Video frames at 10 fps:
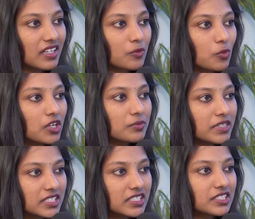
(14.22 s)
And what
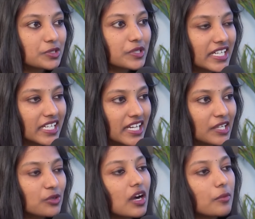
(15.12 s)
measures should he
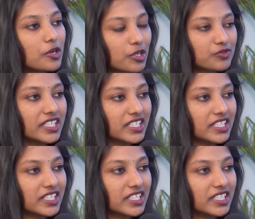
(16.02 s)
take to come out of the